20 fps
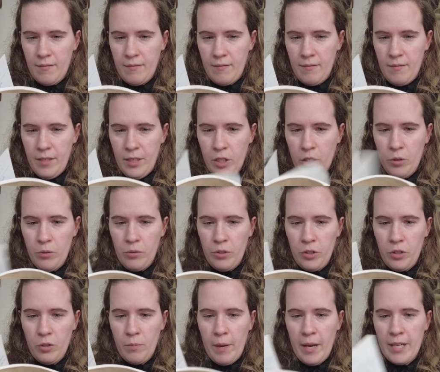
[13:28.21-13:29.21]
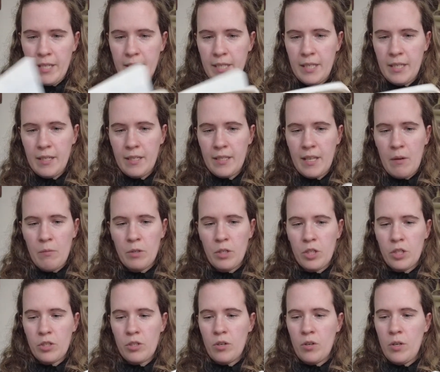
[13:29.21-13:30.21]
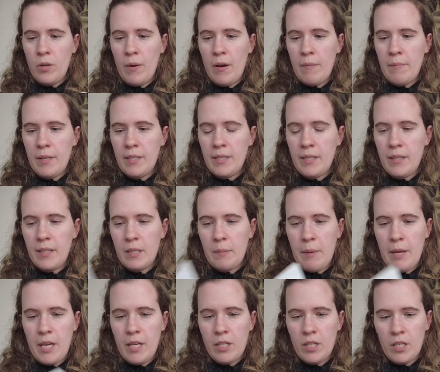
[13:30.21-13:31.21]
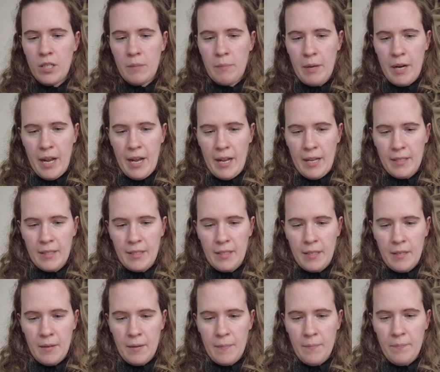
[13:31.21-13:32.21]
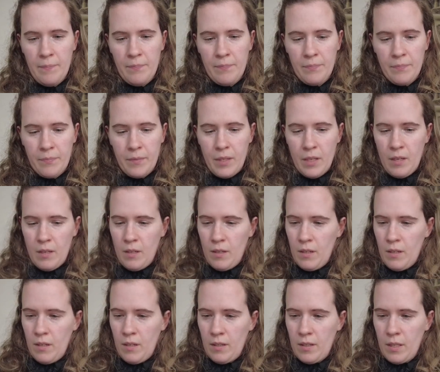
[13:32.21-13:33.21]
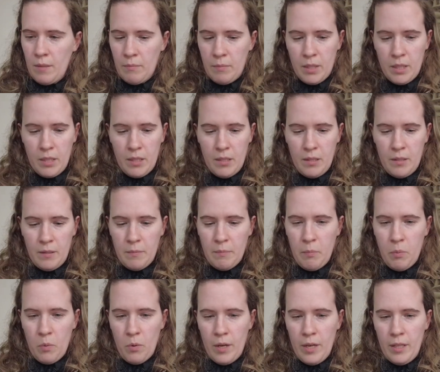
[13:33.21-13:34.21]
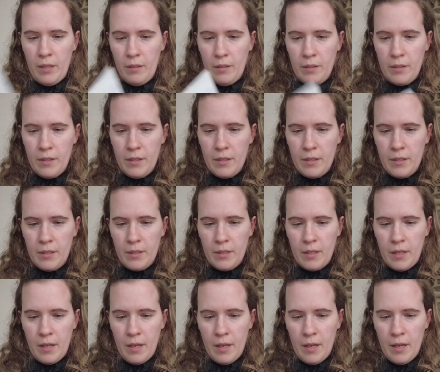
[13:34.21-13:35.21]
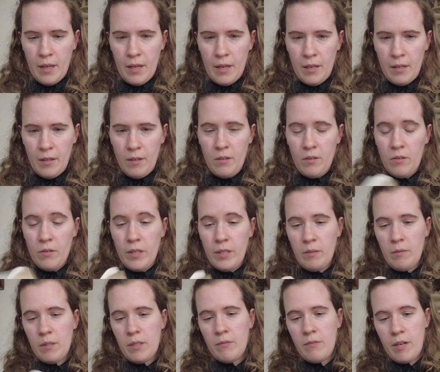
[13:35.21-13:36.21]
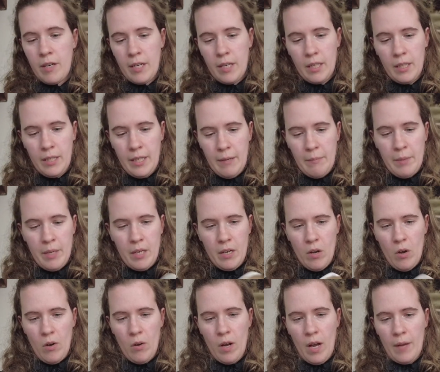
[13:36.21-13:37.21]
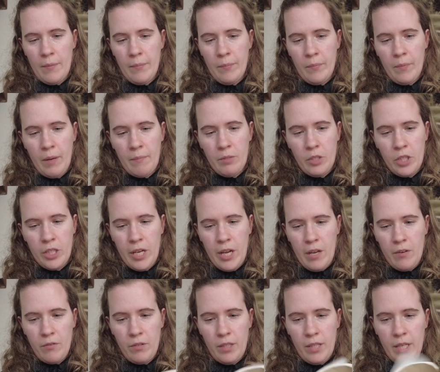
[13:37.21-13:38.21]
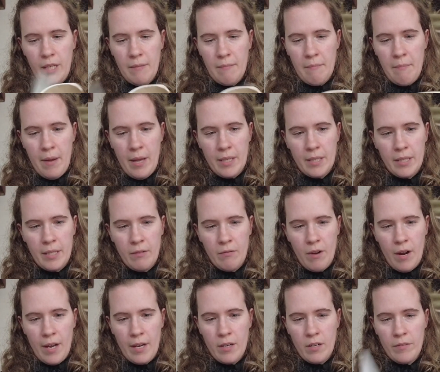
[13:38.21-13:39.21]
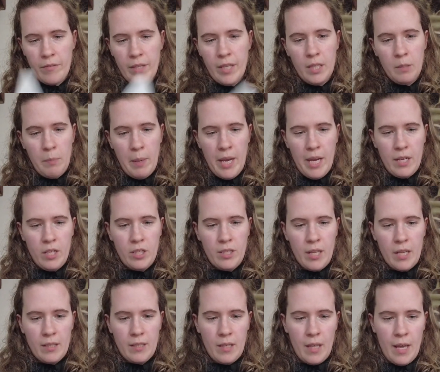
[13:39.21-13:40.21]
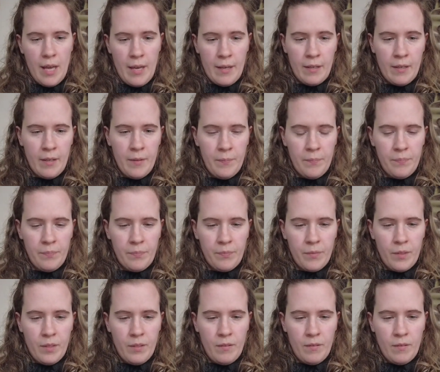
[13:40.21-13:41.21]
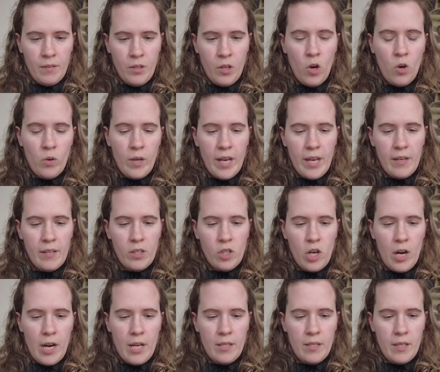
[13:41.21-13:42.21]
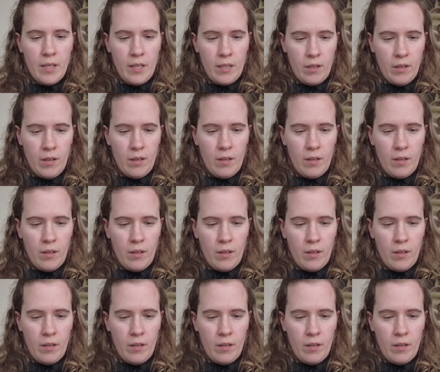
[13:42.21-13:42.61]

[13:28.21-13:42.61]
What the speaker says: the YouTube ideas. I would show you how messy this page is, but it has some spoilers. Oh, this one's very clean, but no, I'm generally a messy writer. This page says like, go get a transit